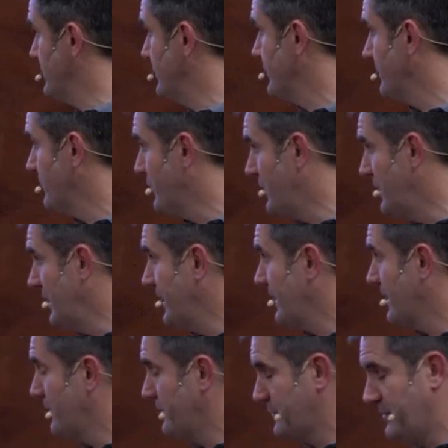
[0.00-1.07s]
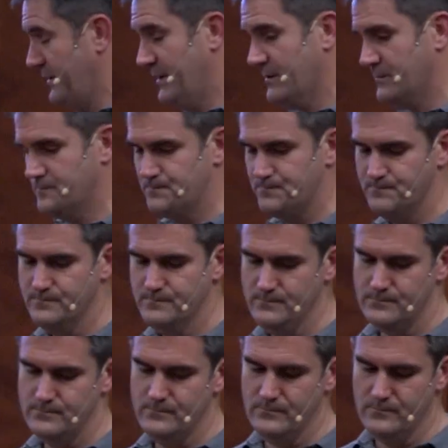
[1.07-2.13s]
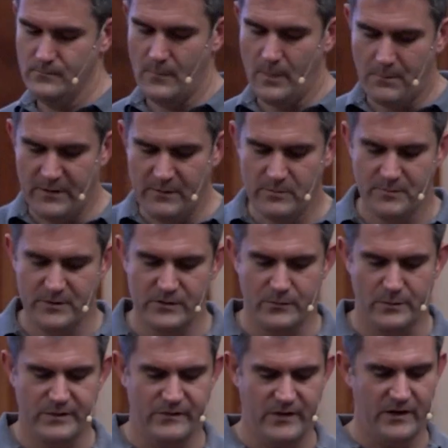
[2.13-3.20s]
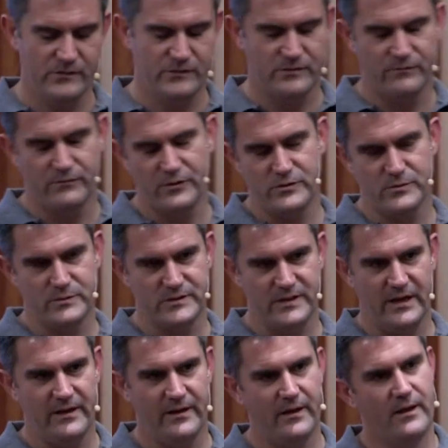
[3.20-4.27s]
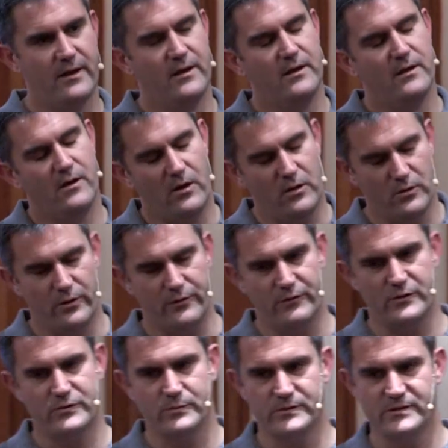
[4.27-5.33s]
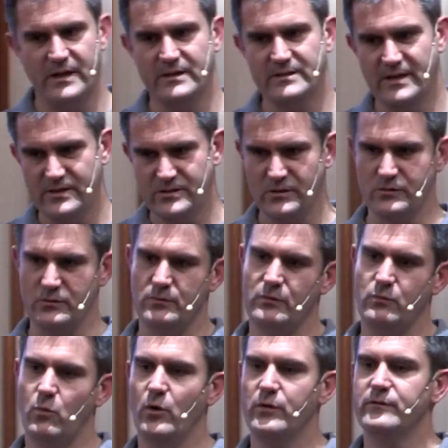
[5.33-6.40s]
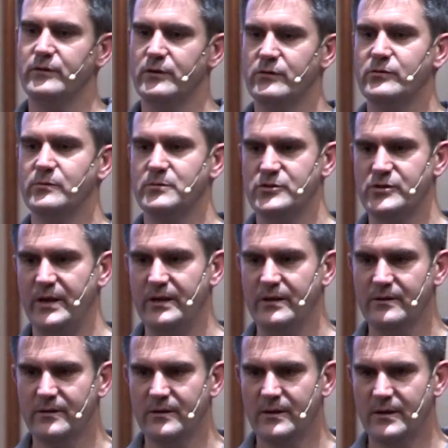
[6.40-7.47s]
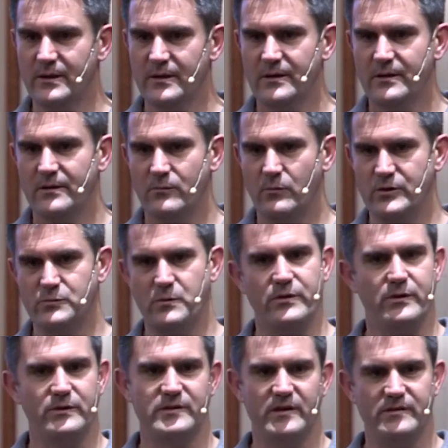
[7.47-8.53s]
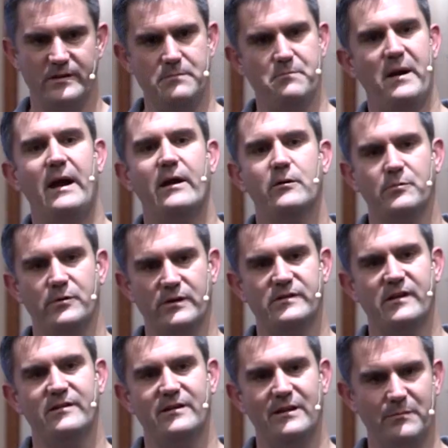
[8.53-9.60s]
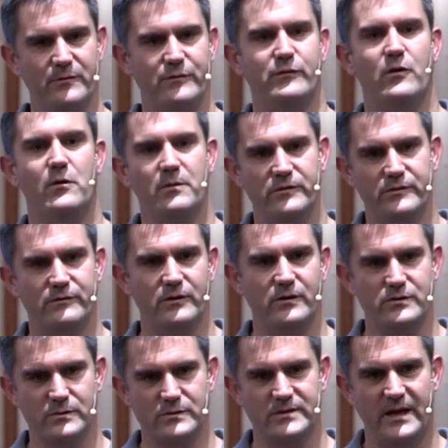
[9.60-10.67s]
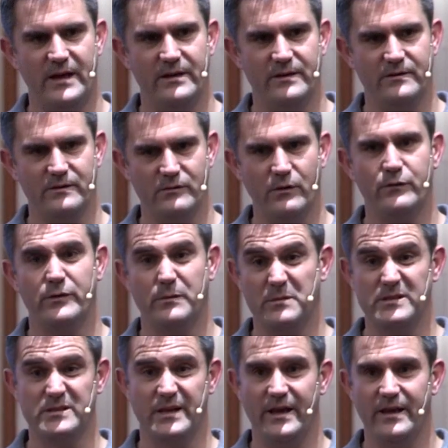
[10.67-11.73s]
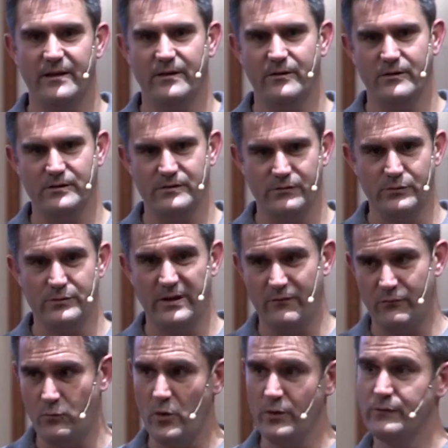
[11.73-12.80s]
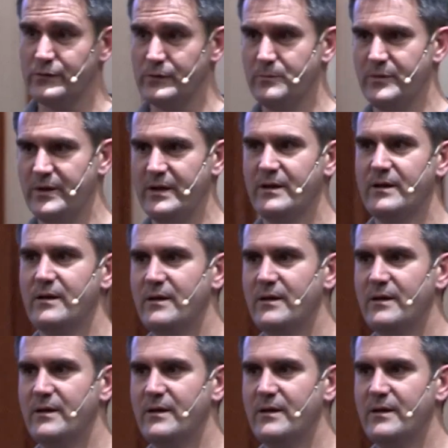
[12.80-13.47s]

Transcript: Duncan put a link out this week, people have been doing tests on virtual SAN. A lot of the virtual SAN tests are done with one virtual machine, which whether you're testing backup or you're testing performance of virtual SAN is often a mistake, because if you only have one of something,